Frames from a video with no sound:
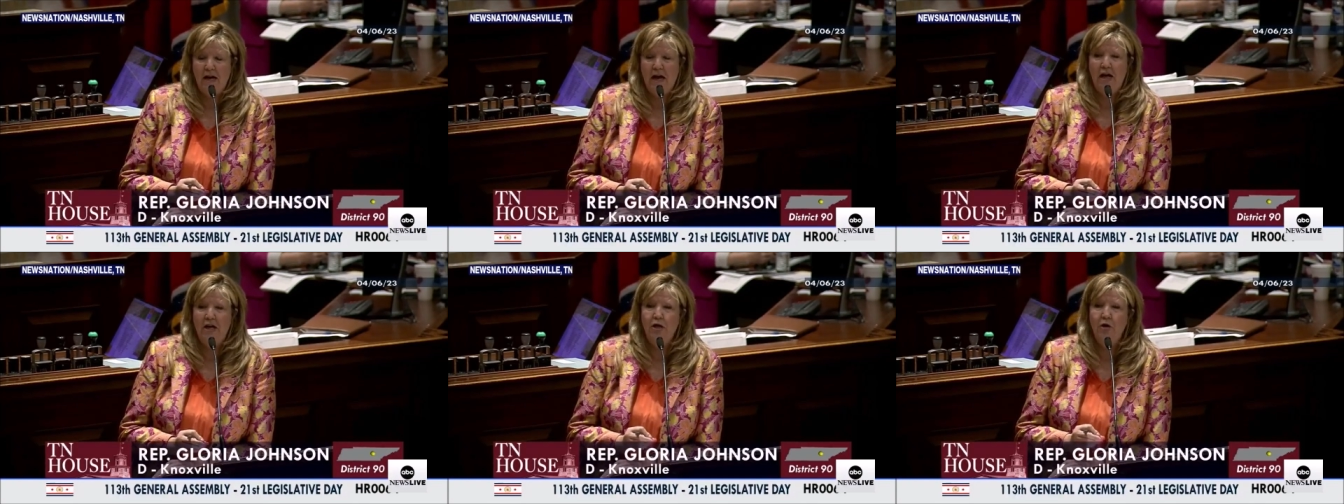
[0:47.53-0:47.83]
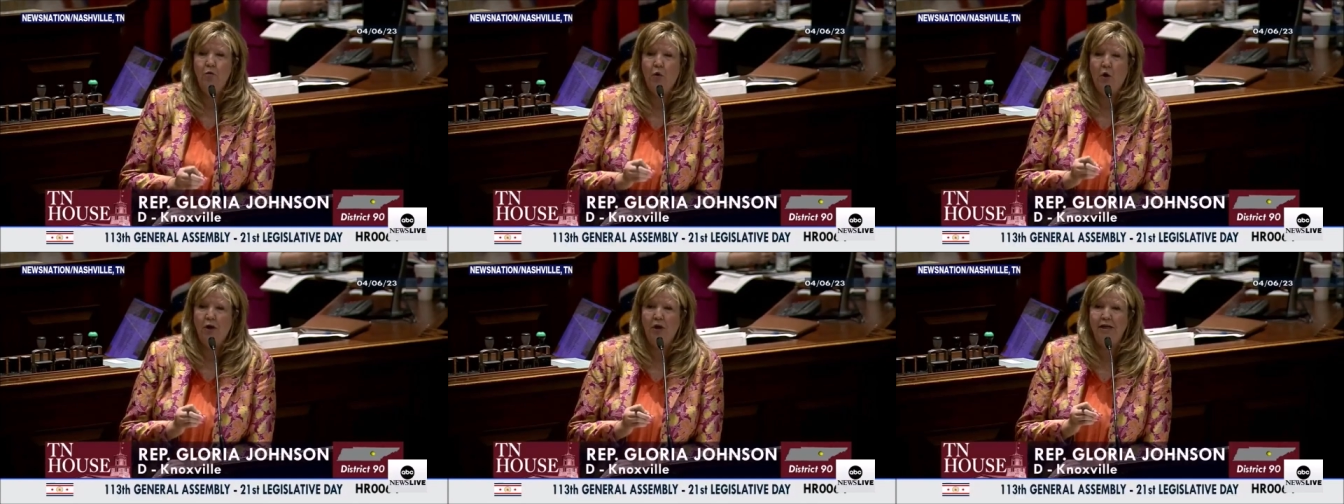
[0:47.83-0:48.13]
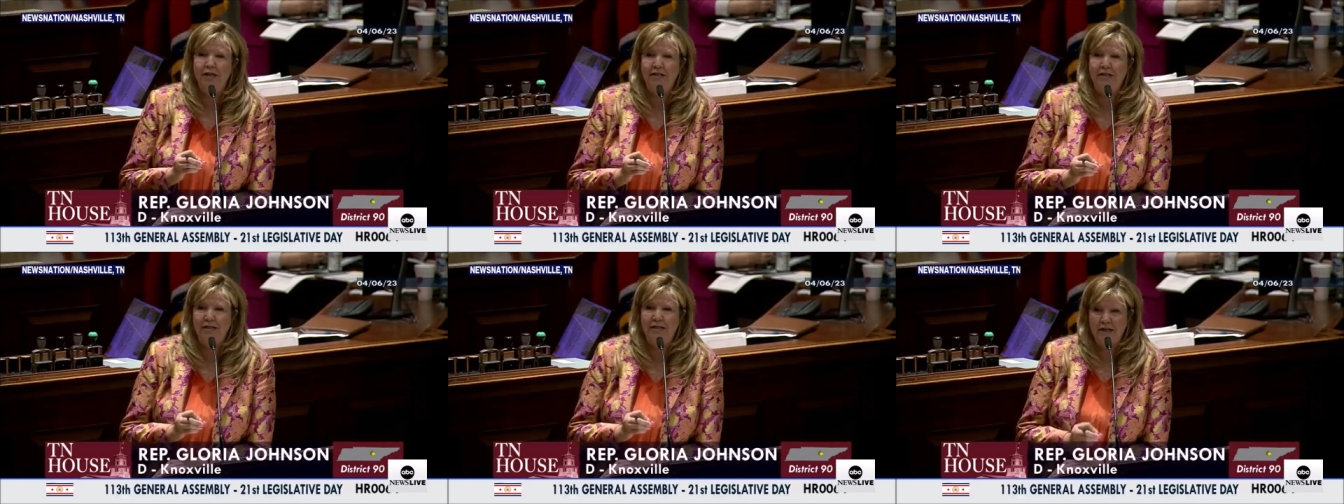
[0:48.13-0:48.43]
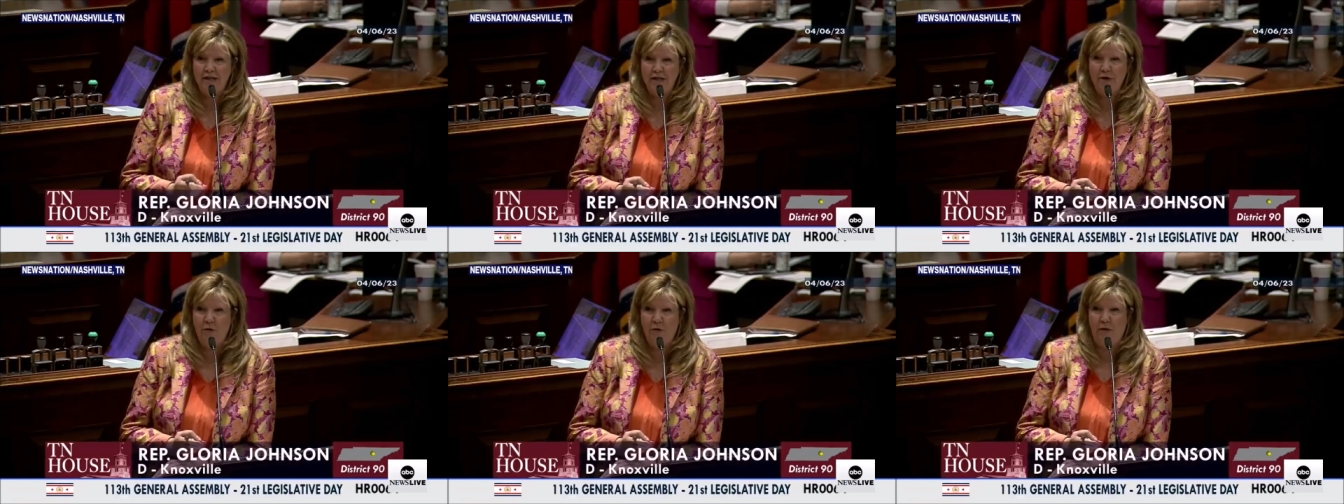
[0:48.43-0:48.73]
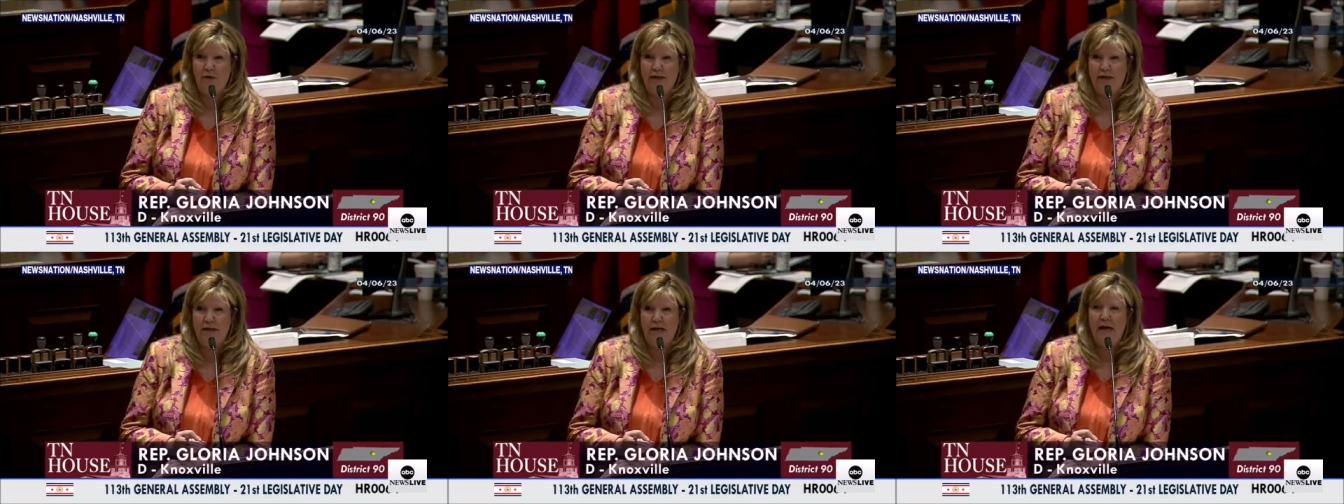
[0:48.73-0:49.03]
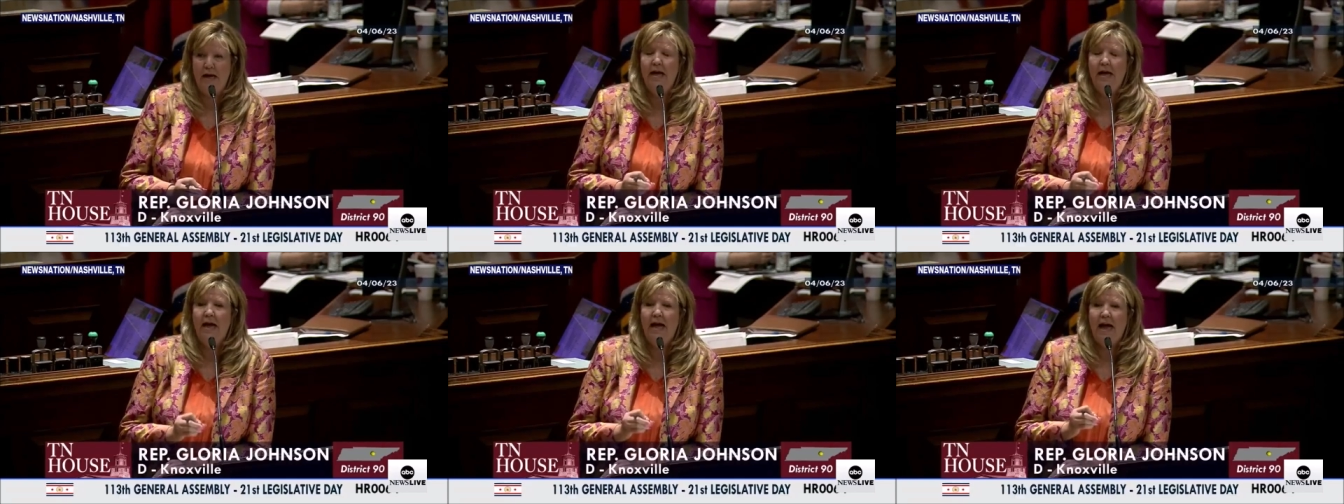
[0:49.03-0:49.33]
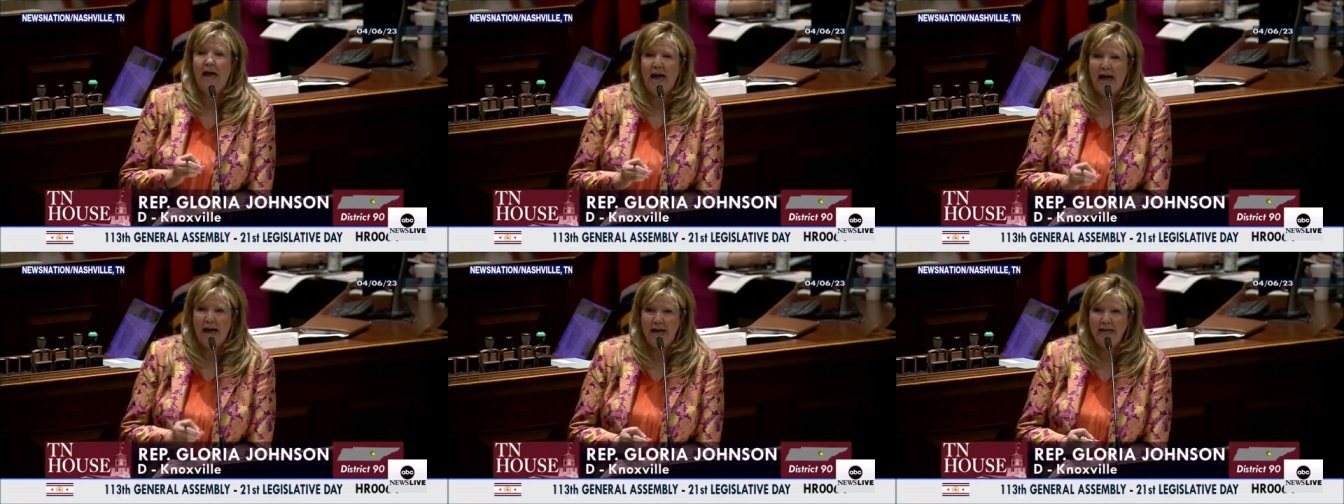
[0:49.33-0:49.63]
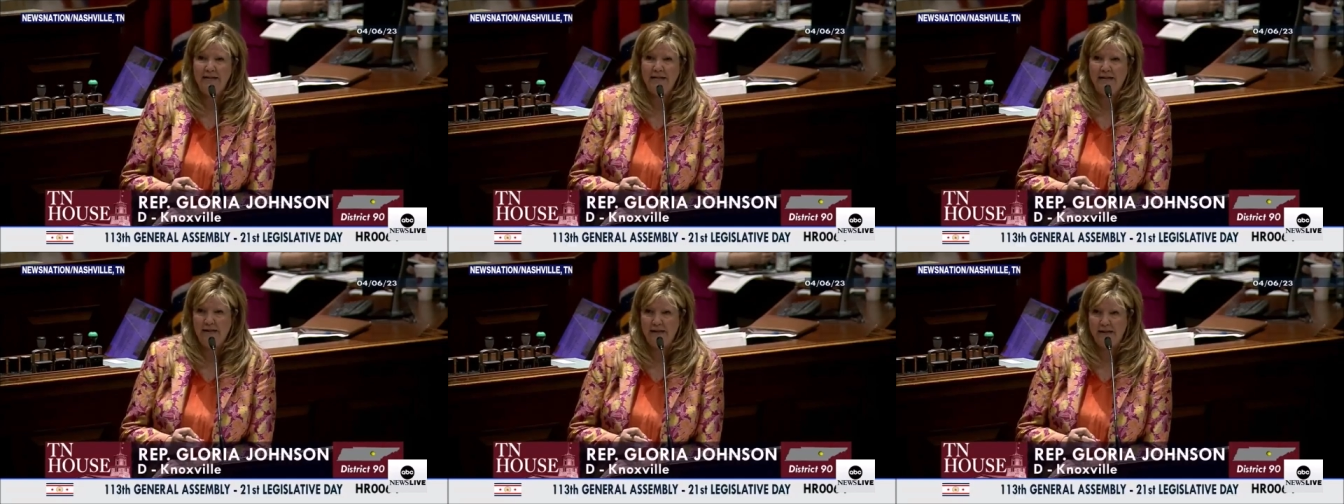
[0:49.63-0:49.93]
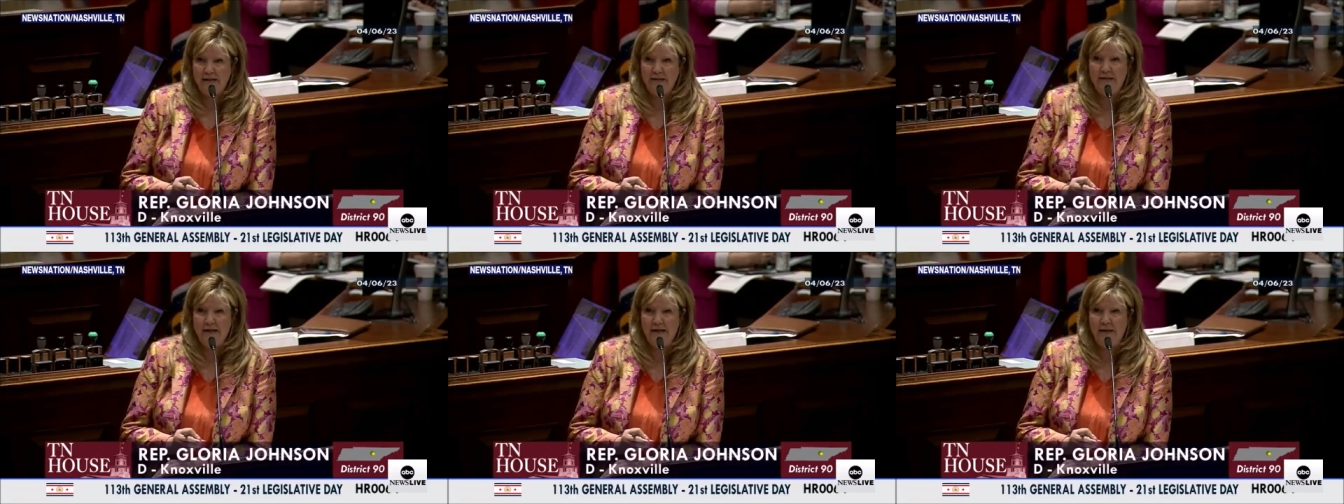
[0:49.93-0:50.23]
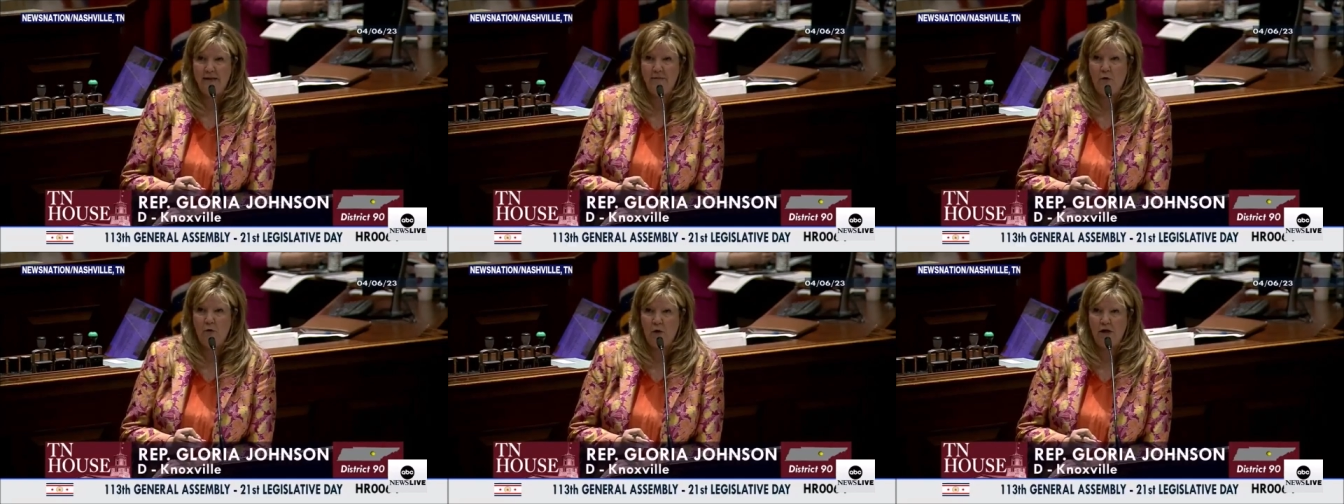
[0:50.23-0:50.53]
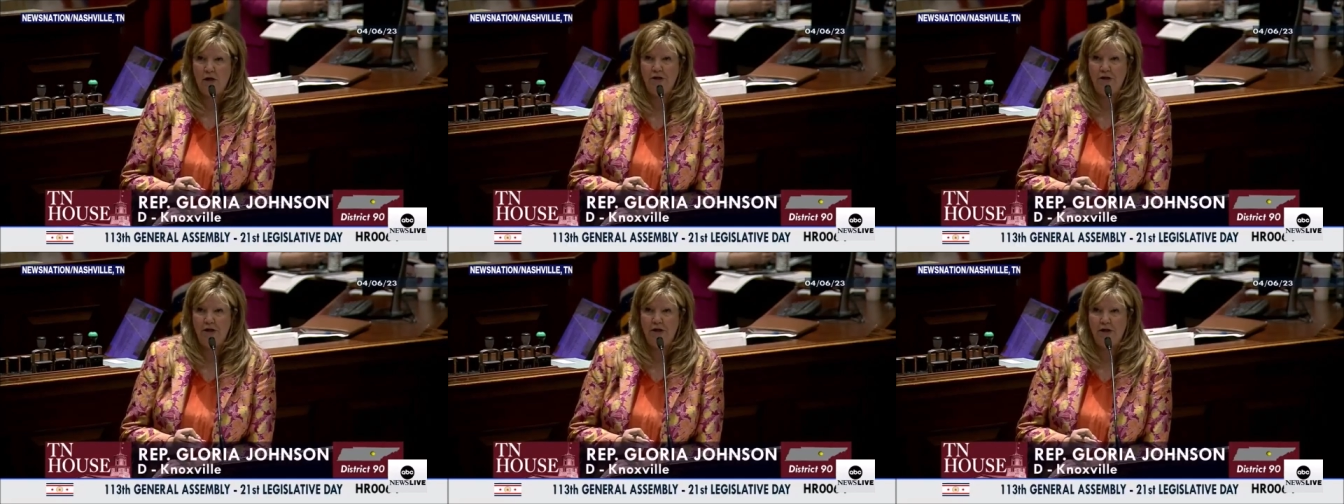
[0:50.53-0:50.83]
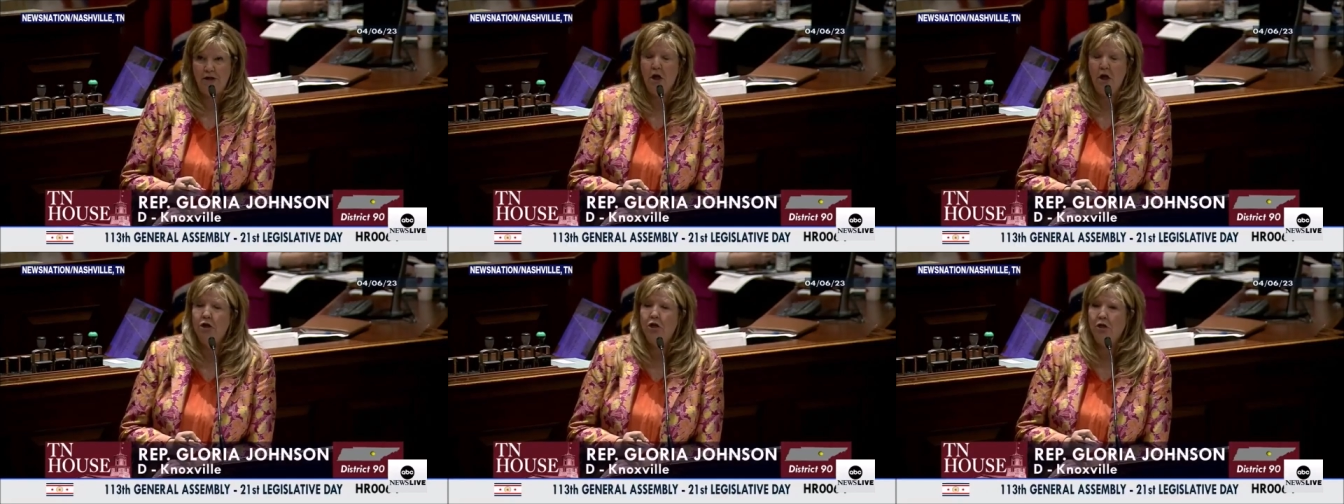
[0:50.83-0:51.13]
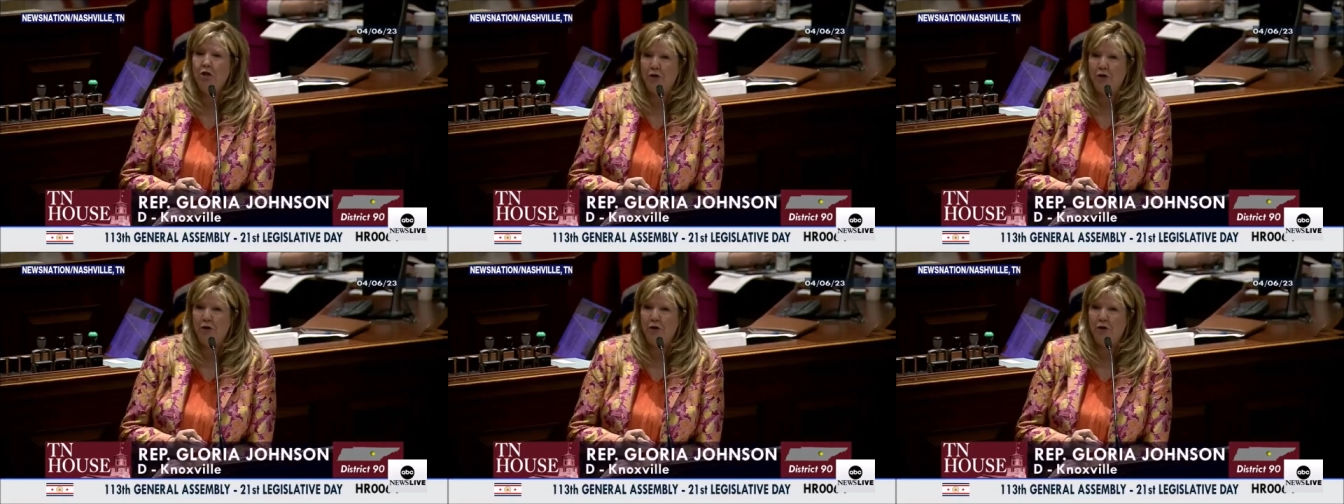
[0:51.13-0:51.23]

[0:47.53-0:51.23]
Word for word: And you are continually asking the same question.